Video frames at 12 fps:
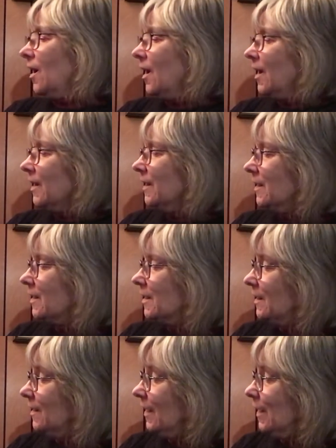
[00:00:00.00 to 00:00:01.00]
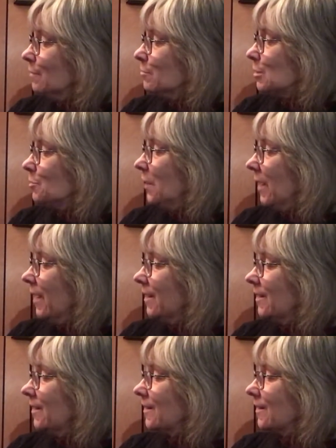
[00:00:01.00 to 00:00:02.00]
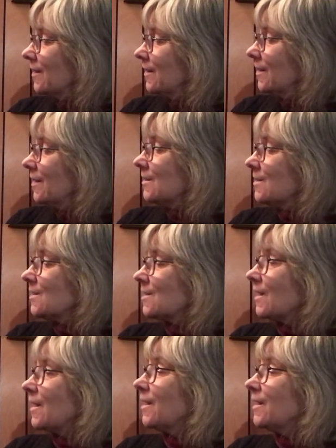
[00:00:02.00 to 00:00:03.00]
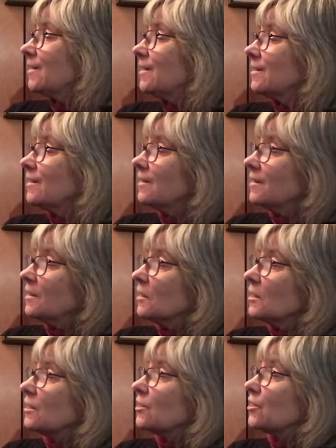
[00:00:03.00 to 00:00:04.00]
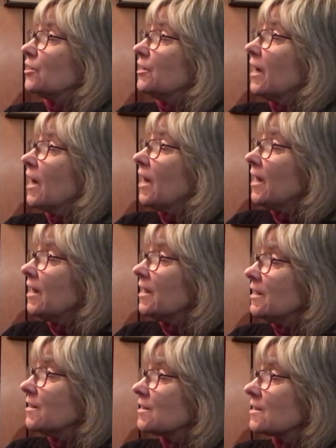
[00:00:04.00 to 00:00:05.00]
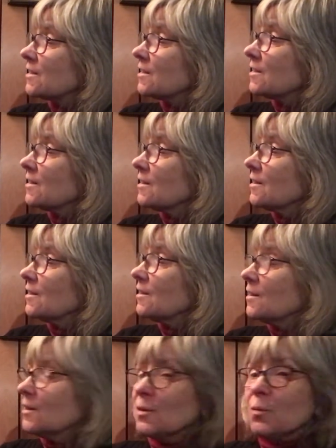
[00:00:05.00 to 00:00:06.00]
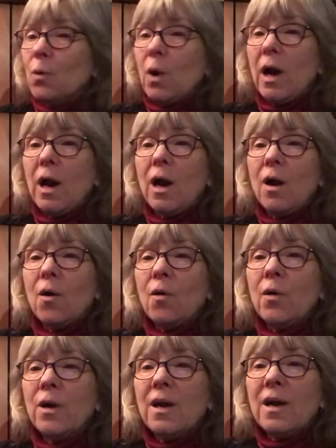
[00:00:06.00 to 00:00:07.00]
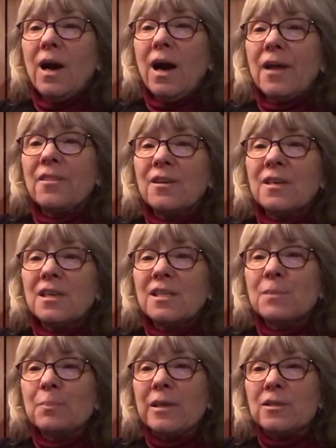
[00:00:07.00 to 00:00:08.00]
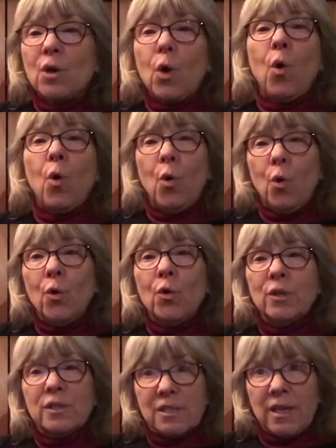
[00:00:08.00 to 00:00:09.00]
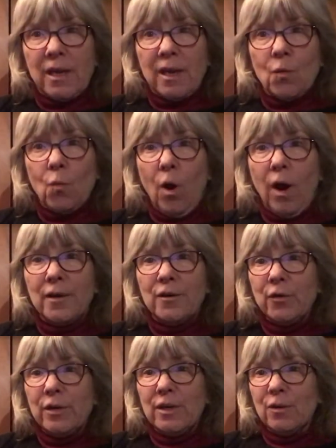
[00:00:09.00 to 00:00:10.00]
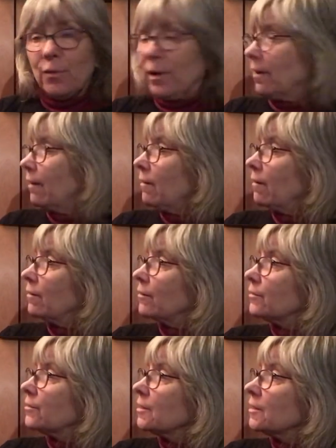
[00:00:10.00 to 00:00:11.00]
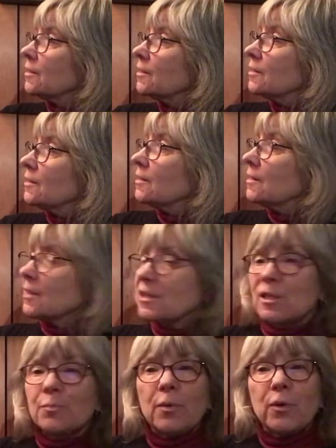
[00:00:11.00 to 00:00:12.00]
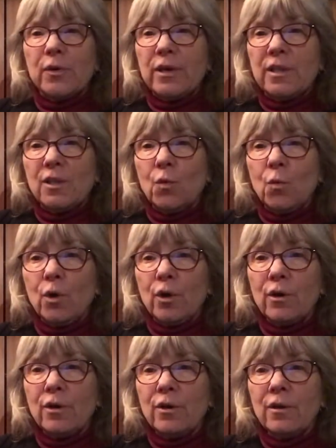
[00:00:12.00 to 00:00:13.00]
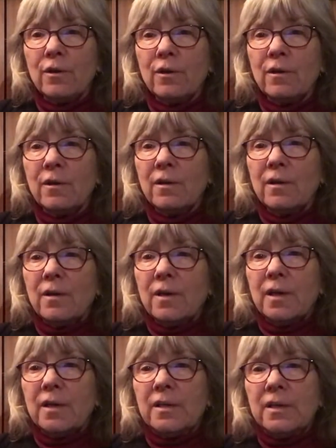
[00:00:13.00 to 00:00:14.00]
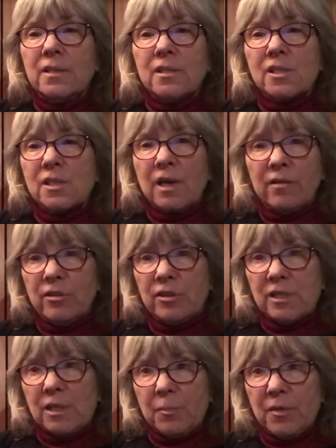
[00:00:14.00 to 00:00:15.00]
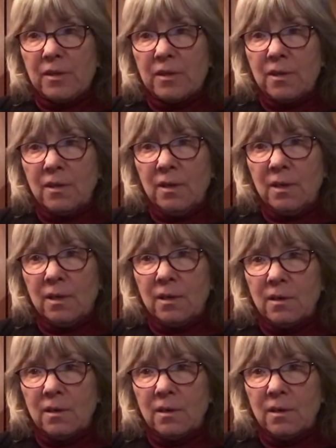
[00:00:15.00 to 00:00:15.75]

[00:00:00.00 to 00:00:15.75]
He climbed back in and said, "Good night." Wow. I think he spent a whole day wandering around, exploring the world, and he discovered something, didn't he?